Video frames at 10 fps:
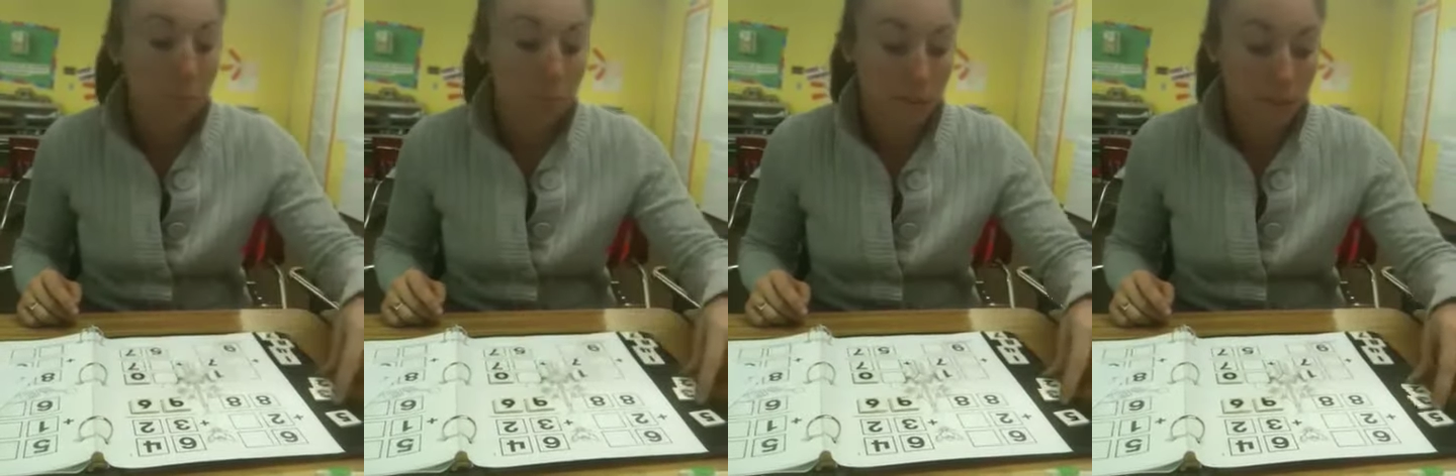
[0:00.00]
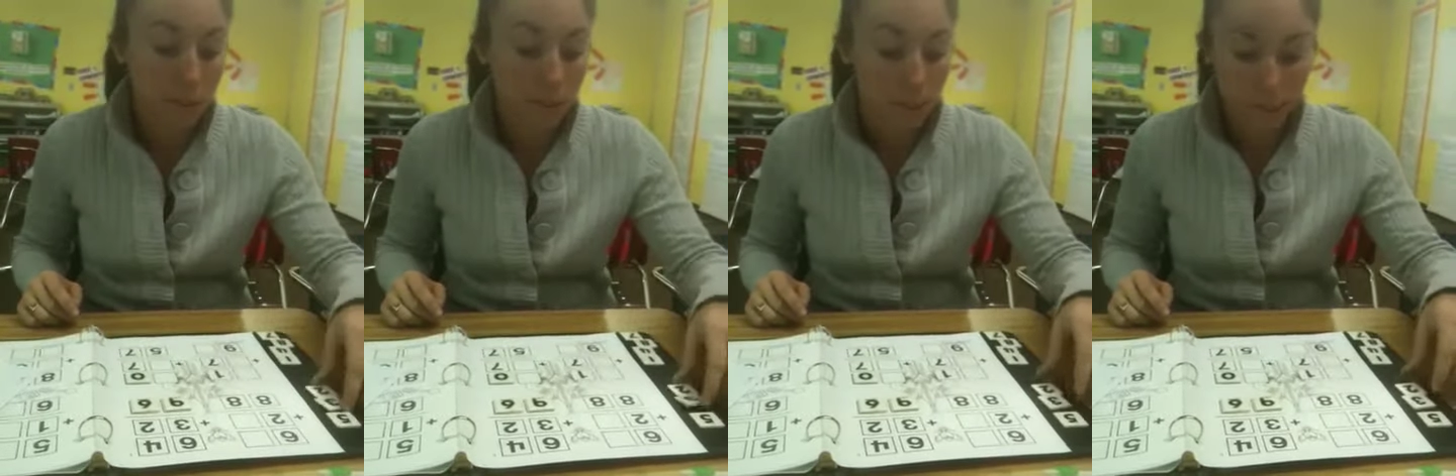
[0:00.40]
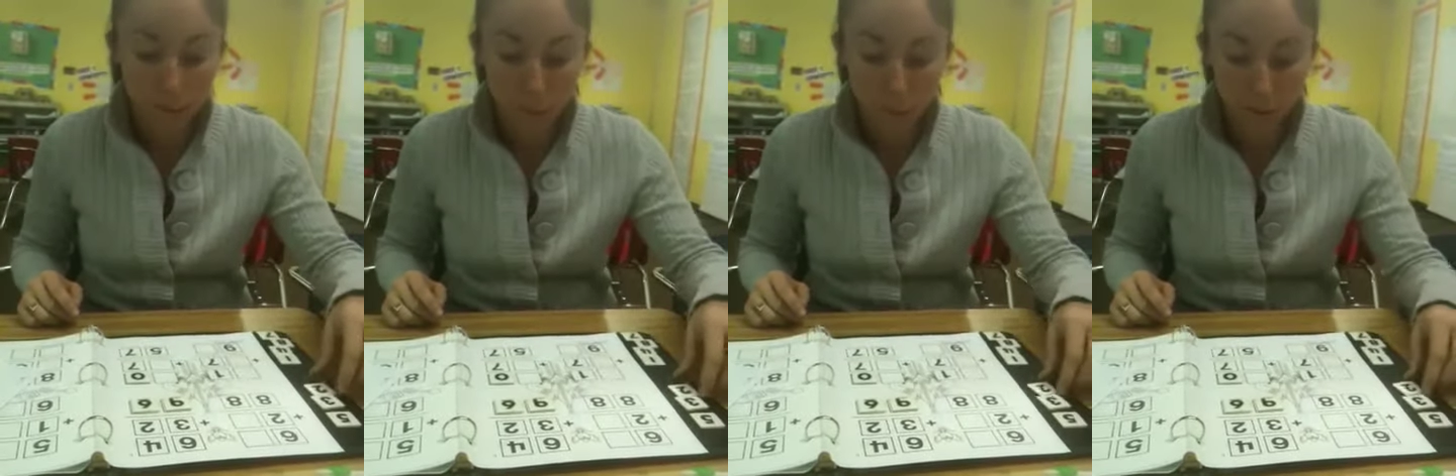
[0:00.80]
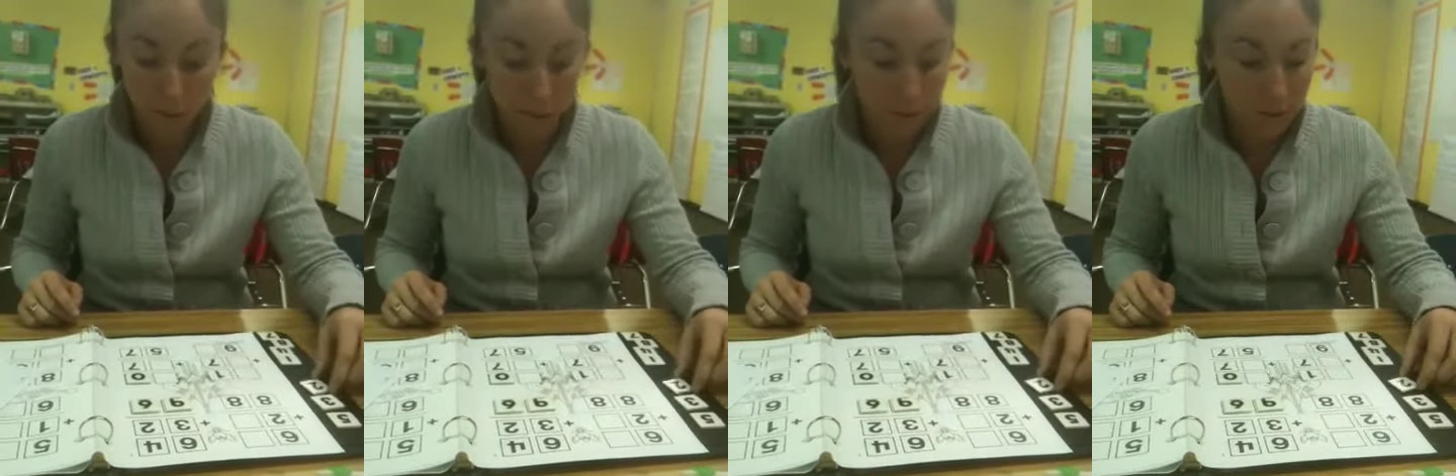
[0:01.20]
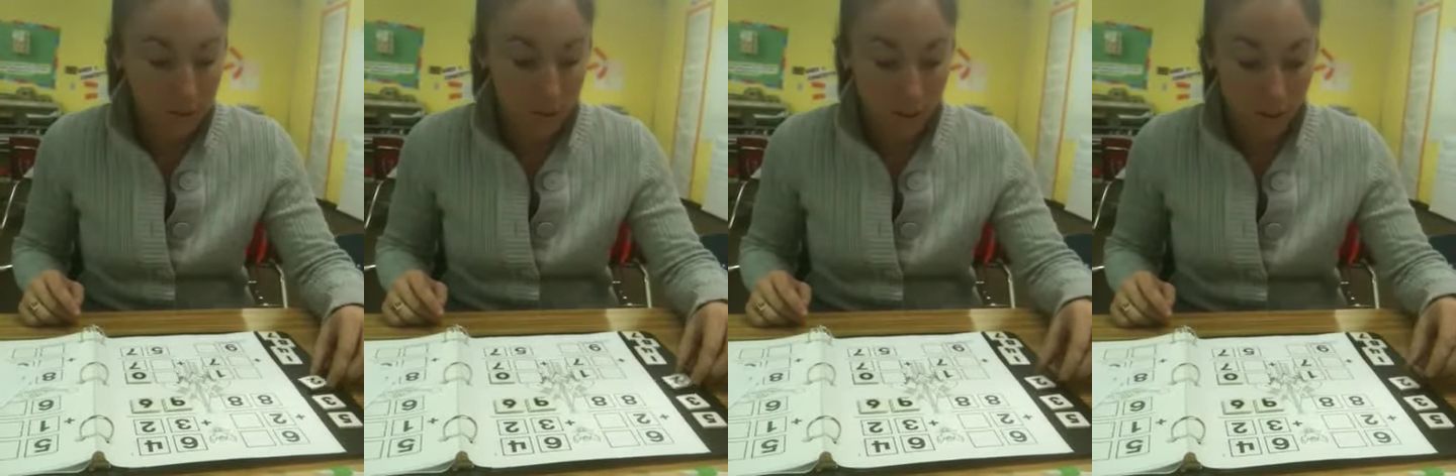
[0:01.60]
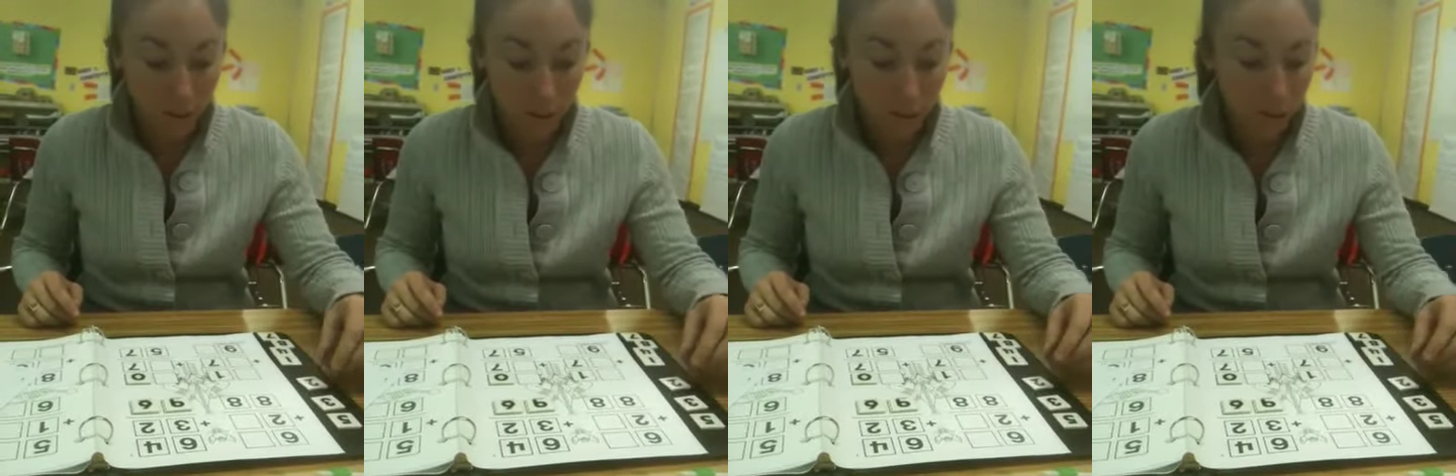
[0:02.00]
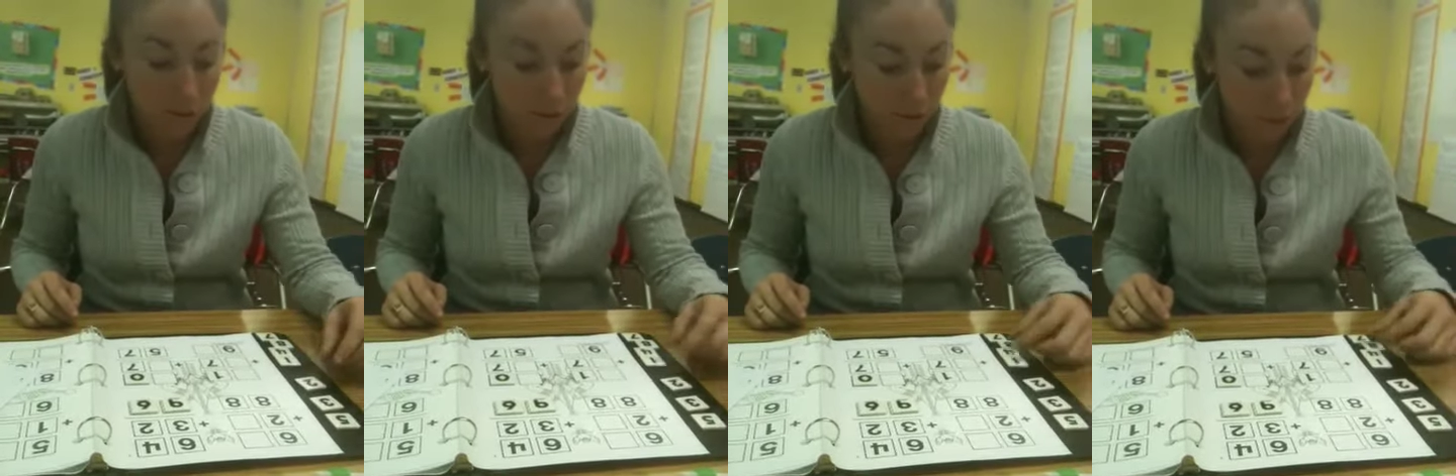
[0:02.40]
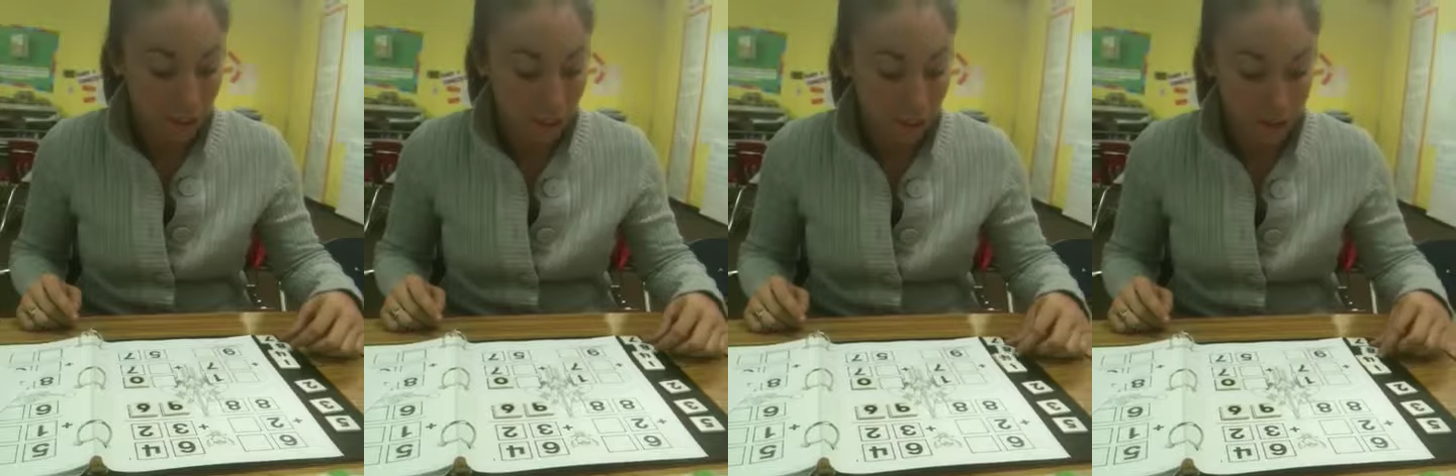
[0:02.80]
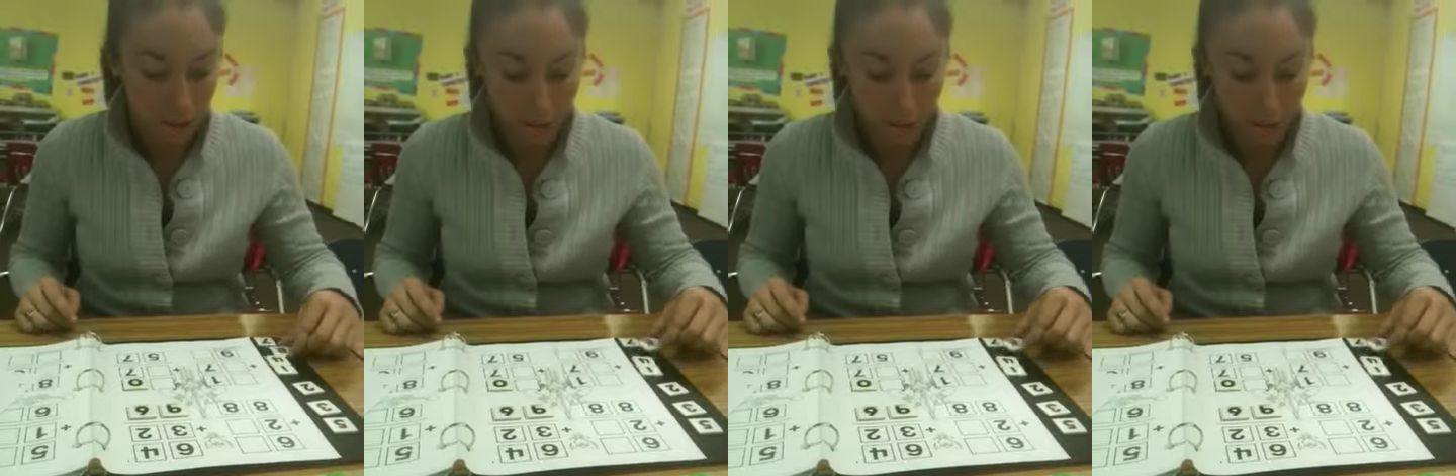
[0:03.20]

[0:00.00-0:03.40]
percent to decimal conversions and equivalent fractions,